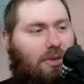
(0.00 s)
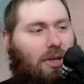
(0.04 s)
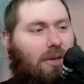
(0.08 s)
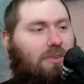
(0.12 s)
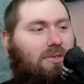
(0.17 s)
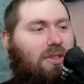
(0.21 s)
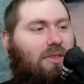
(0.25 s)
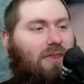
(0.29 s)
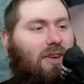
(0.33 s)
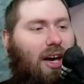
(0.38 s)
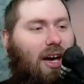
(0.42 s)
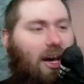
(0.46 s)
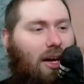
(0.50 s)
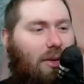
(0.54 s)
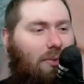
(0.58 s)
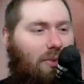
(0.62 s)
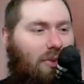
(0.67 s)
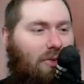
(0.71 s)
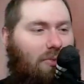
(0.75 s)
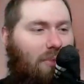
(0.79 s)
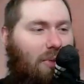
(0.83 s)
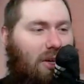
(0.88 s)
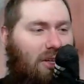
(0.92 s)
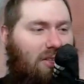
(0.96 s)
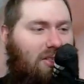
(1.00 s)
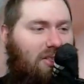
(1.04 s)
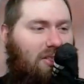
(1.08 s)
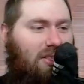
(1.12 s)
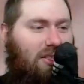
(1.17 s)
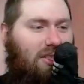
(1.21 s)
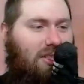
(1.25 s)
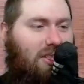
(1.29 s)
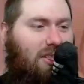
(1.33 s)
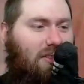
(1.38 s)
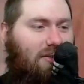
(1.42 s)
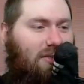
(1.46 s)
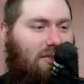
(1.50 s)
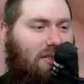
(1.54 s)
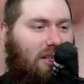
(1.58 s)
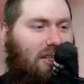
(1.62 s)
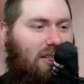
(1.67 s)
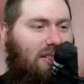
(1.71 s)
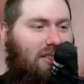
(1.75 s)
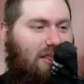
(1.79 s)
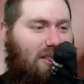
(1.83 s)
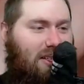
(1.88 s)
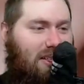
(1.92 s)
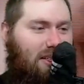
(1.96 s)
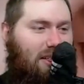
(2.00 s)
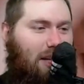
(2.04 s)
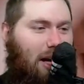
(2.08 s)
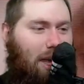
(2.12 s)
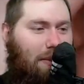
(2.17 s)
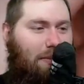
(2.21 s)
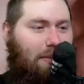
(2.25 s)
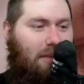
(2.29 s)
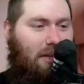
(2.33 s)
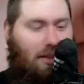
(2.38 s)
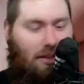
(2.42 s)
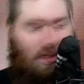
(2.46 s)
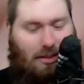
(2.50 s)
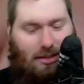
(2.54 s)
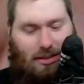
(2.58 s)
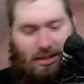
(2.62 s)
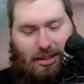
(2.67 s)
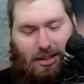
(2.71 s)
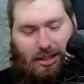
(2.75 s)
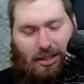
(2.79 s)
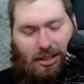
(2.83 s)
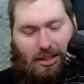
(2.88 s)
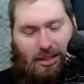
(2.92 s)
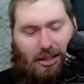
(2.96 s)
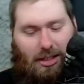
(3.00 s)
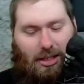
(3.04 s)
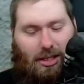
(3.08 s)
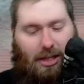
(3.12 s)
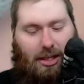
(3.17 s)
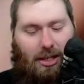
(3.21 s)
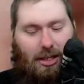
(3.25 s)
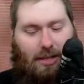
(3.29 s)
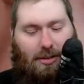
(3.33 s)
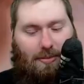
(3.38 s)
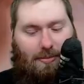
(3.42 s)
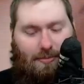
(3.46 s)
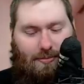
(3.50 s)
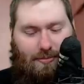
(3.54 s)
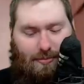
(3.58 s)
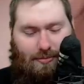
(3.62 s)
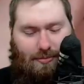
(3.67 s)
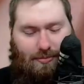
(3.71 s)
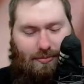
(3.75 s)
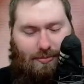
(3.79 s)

problems I've had with budget sleeves is this happening. I